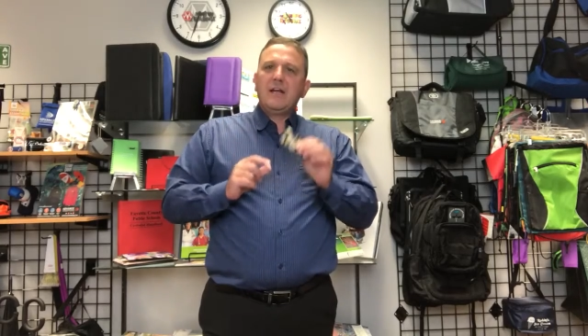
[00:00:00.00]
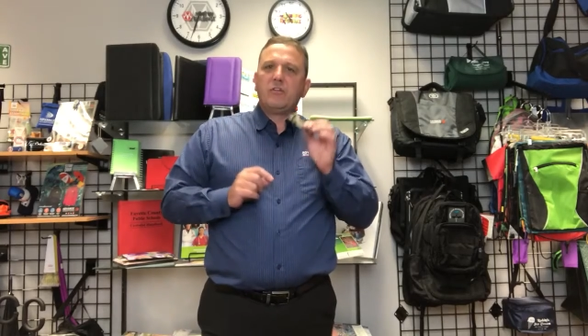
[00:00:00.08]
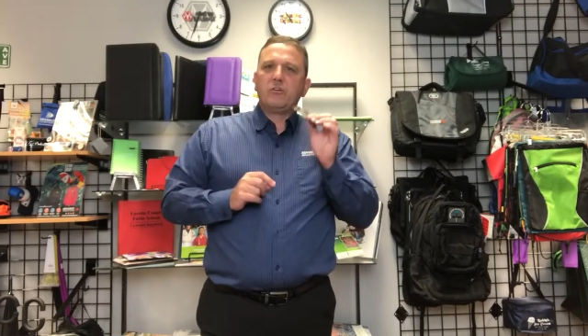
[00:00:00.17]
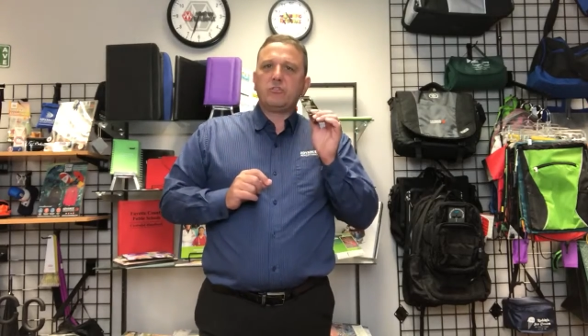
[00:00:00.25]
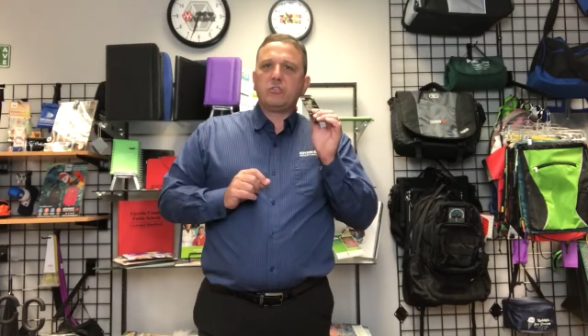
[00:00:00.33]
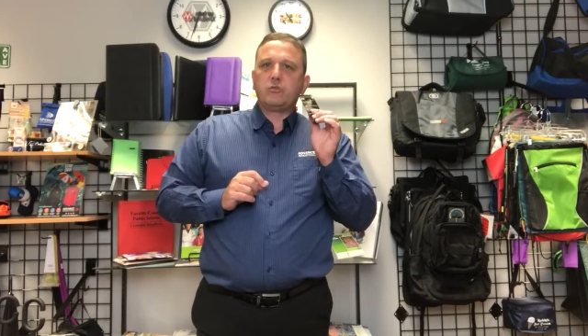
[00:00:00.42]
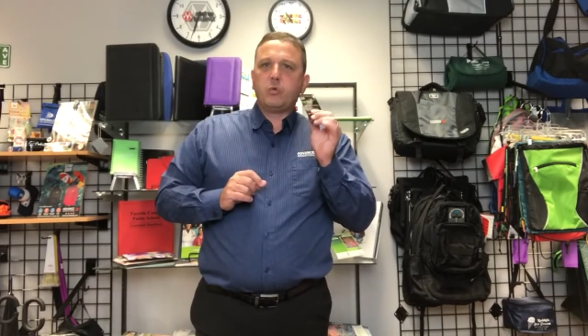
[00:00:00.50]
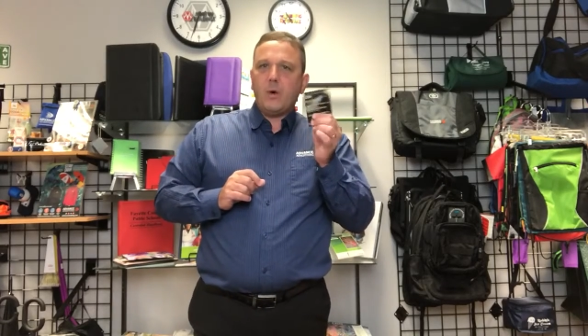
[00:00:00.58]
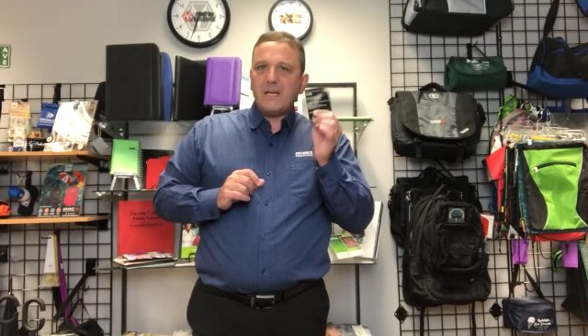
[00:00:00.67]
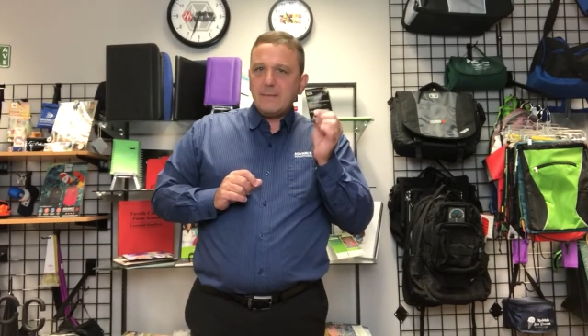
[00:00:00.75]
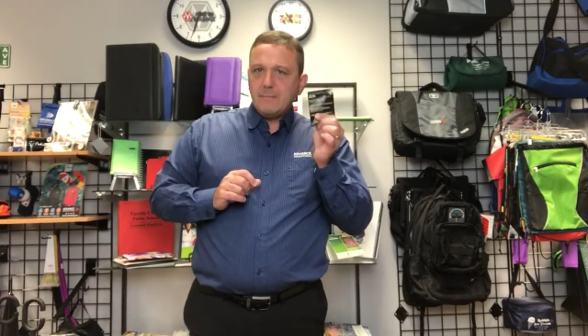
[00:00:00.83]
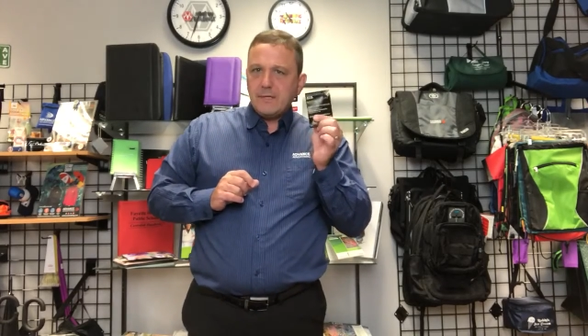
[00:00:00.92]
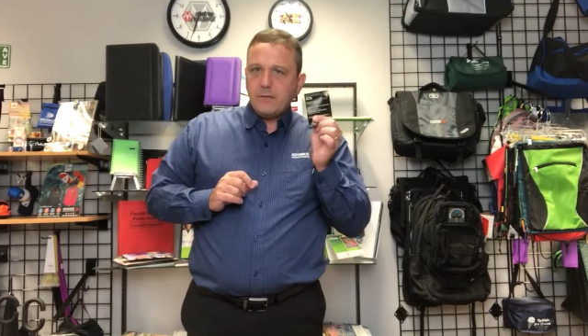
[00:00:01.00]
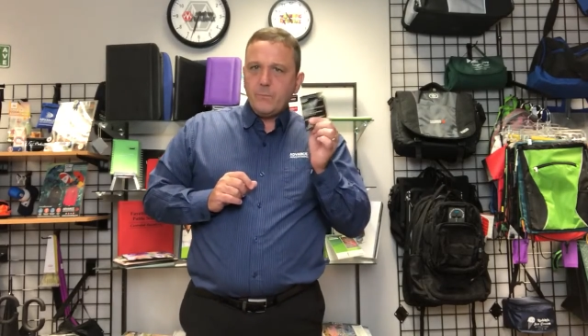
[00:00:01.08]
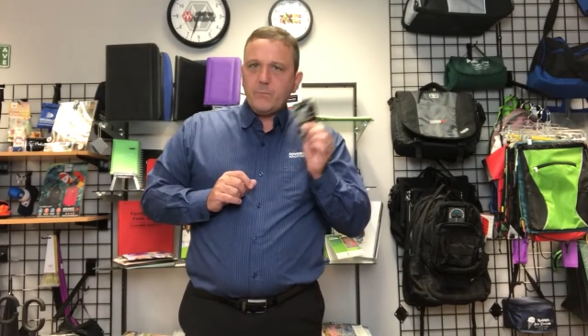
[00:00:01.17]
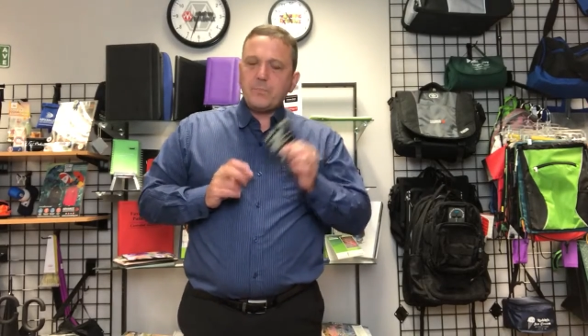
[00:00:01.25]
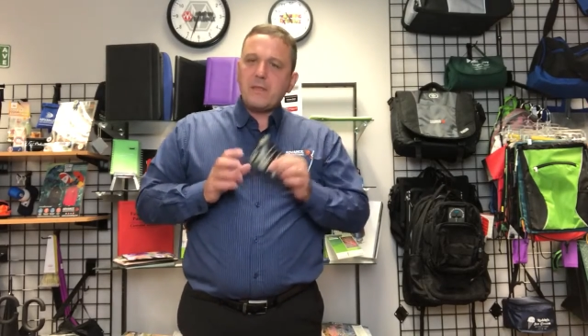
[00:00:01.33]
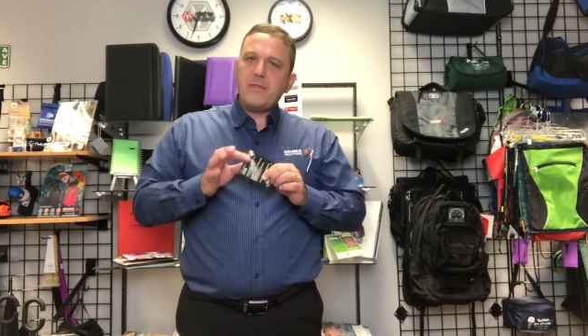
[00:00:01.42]
There's a 20
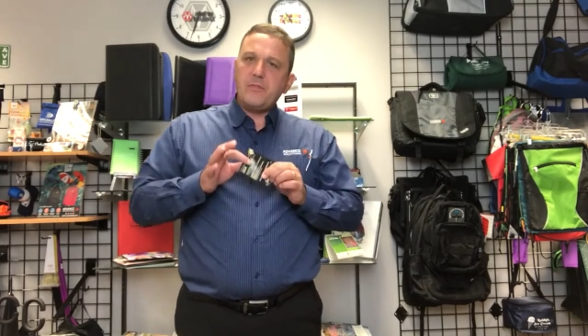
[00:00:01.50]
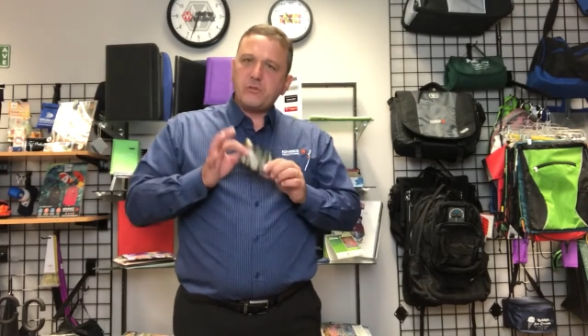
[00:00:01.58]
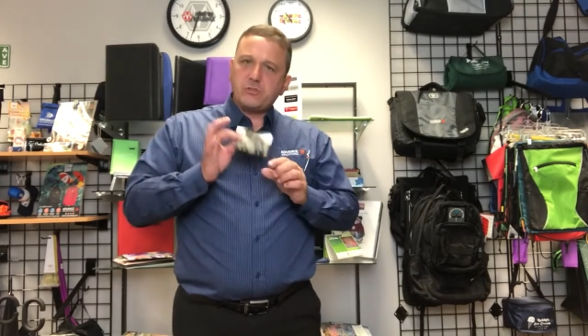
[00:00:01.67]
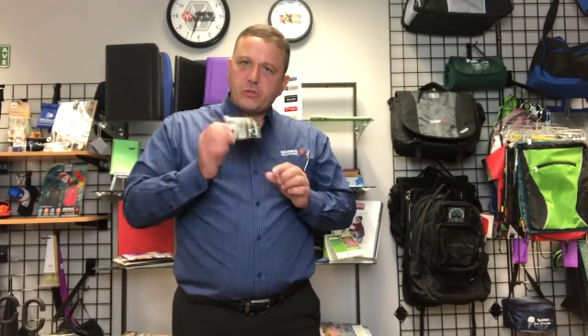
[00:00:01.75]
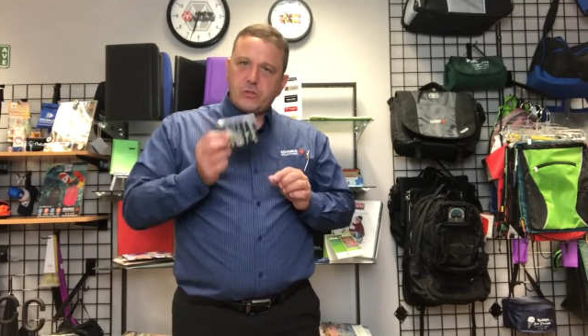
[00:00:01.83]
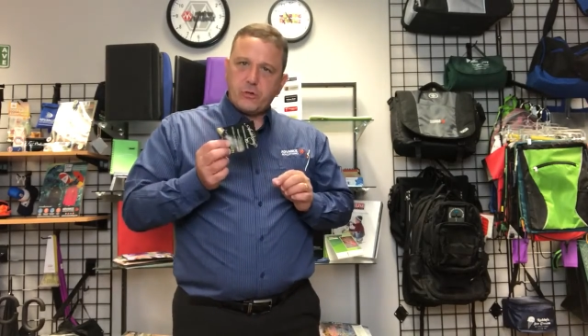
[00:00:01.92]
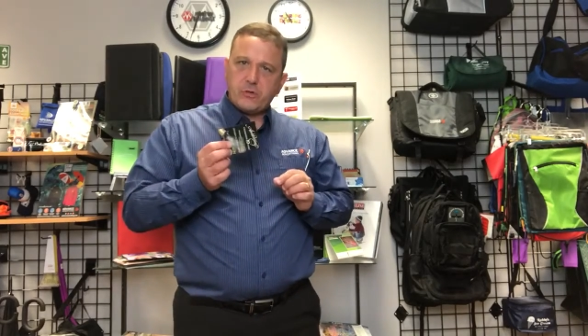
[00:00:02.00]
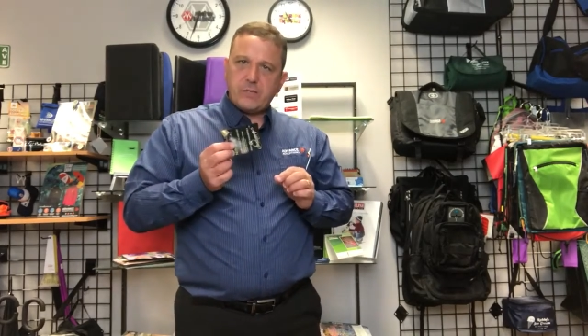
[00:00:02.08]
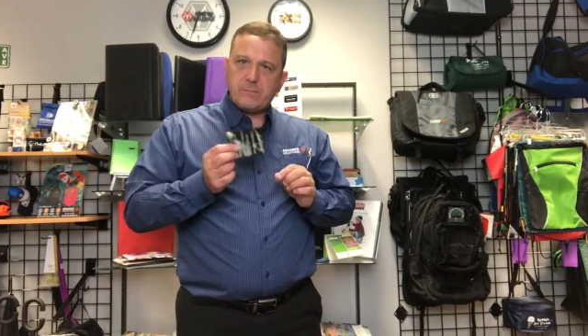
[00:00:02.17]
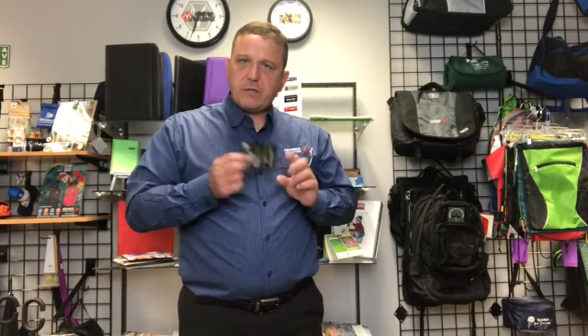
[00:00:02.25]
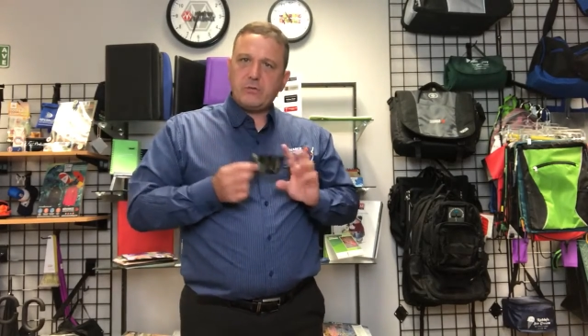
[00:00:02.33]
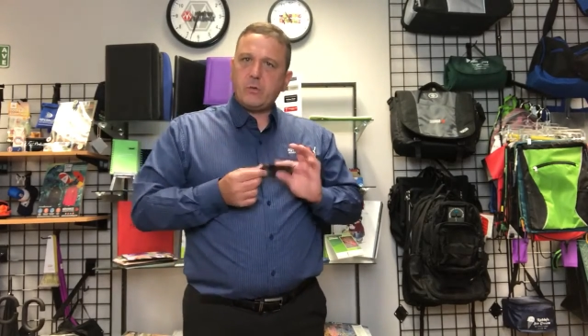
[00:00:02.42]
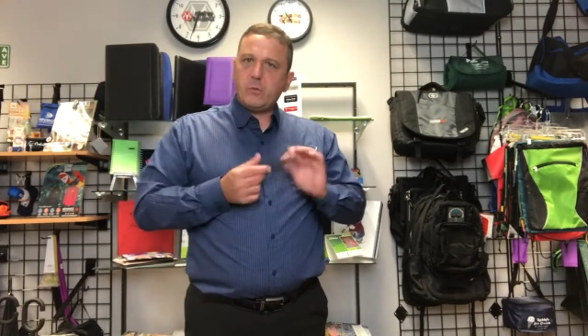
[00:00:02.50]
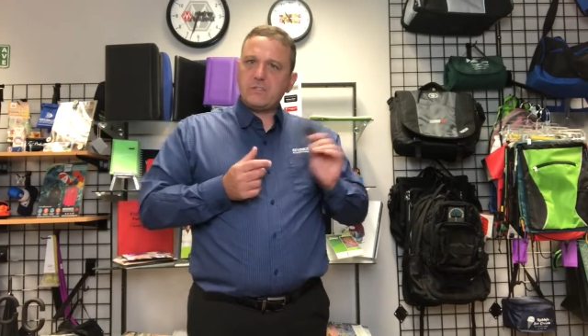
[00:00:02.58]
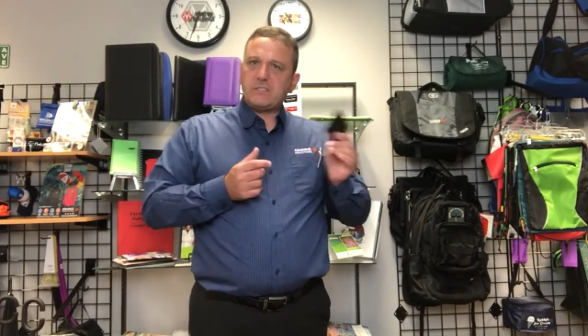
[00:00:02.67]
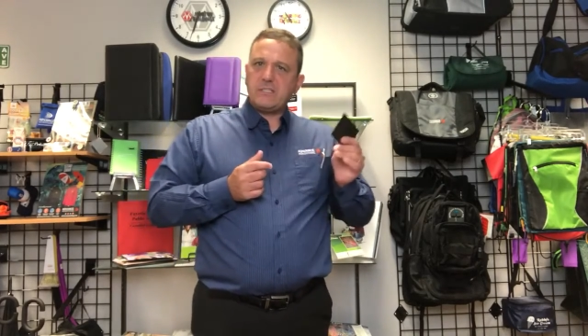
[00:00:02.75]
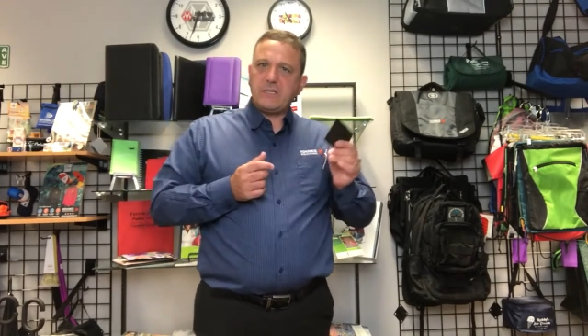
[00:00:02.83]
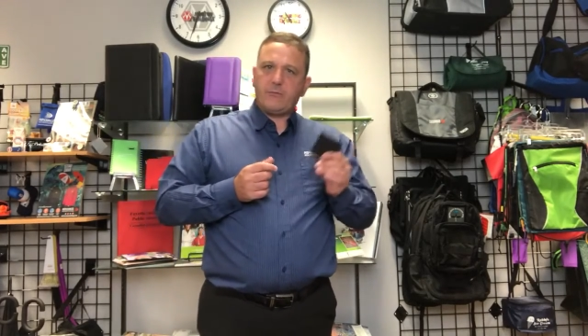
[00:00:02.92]
mil and there's a 30 mil. Now
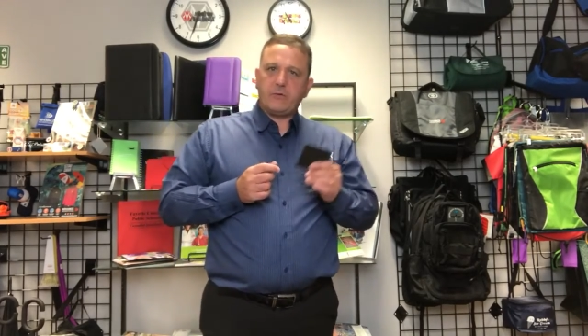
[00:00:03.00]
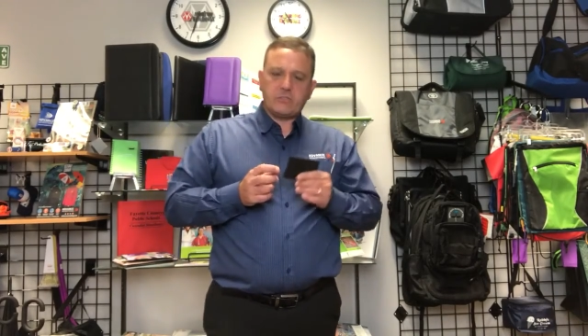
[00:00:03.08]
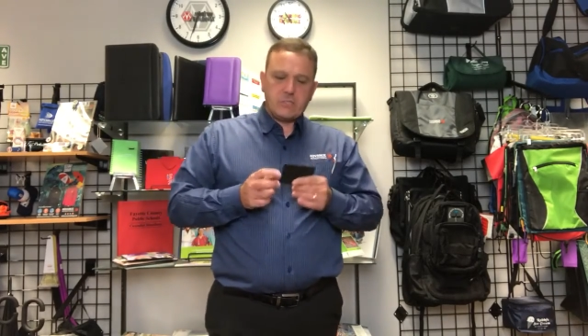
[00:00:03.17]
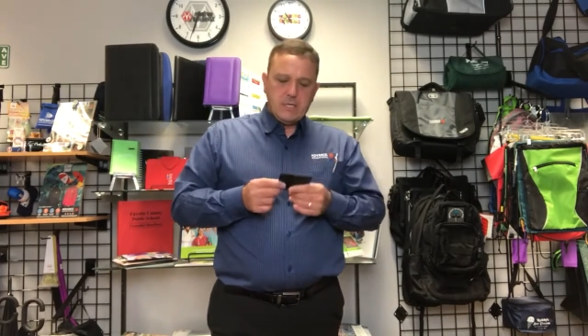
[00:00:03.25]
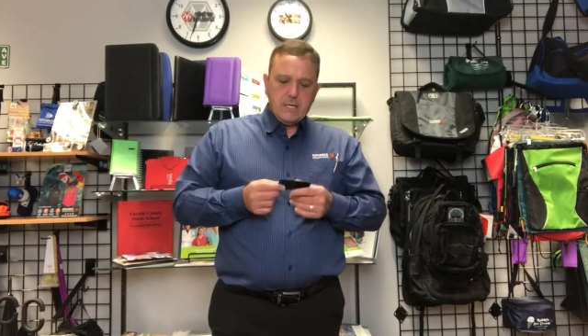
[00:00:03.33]
what's the difference?